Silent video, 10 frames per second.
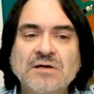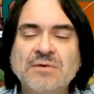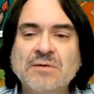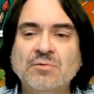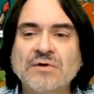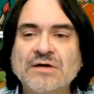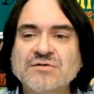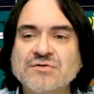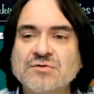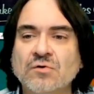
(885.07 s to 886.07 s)
people, not
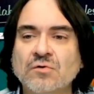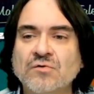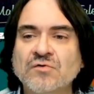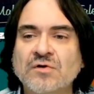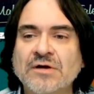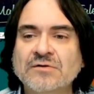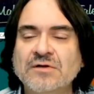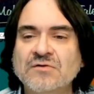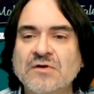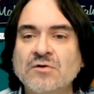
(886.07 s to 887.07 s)
just girls, collected
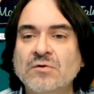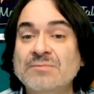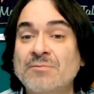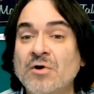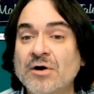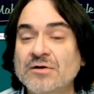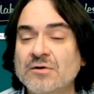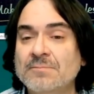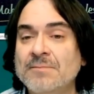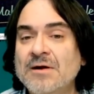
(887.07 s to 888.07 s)
these. I know they marketed
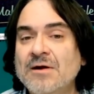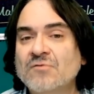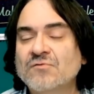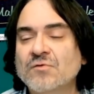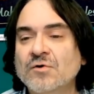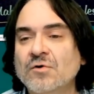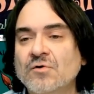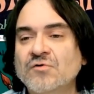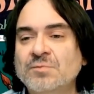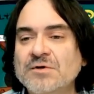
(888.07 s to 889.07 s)
them for
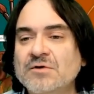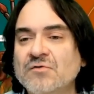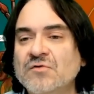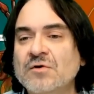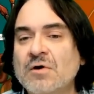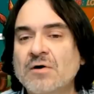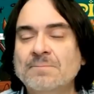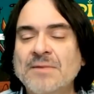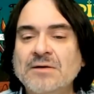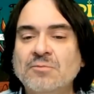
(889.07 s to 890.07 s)
girls, but you know there are
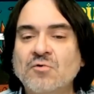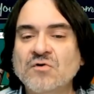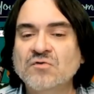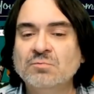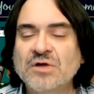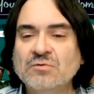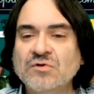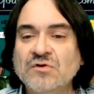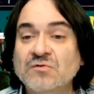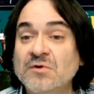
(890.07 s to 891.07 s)
many boys who played with
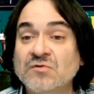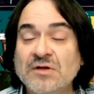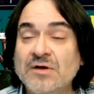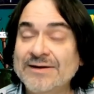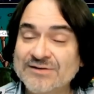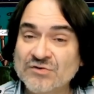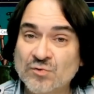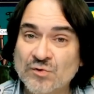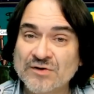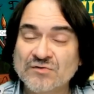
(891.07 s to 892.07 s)
these because they liked the
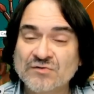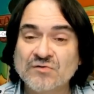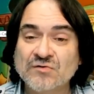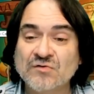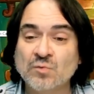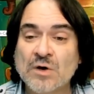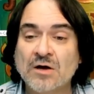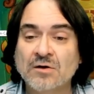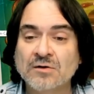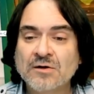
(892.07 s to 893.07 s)
toys just as
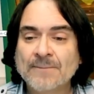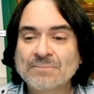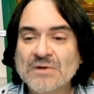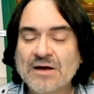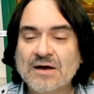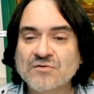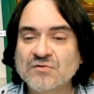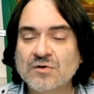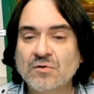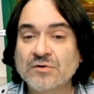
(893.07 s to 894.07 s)
well as
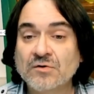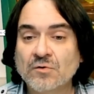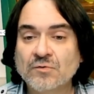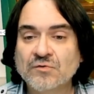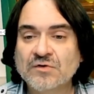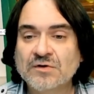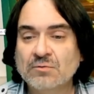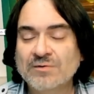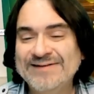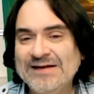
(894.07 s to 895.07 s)
you know the girls did. They
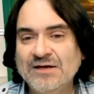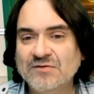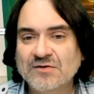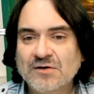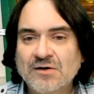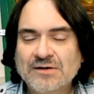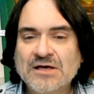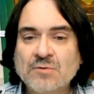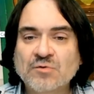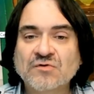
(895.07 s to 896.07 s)
were neat. They
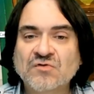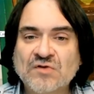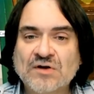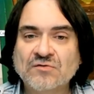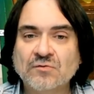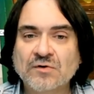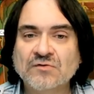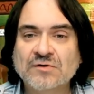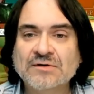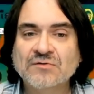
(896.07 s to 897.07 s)
came with accessories and things